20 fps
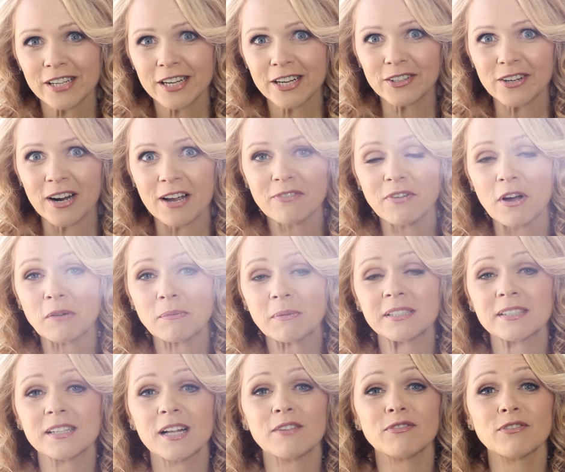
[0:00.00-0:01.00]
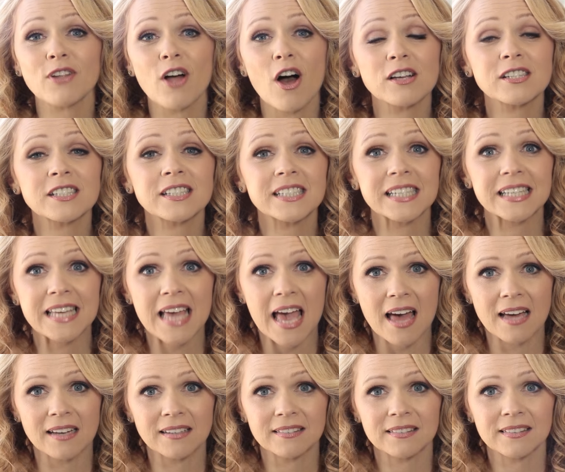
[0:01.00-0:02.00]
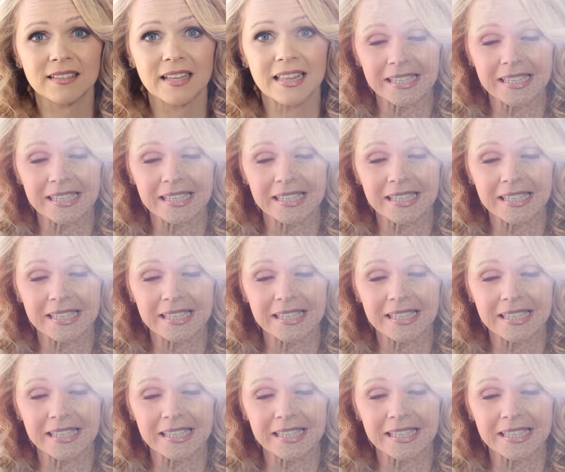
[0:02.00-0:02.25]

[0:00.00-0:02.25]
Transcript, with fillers: later, I found myself lost again,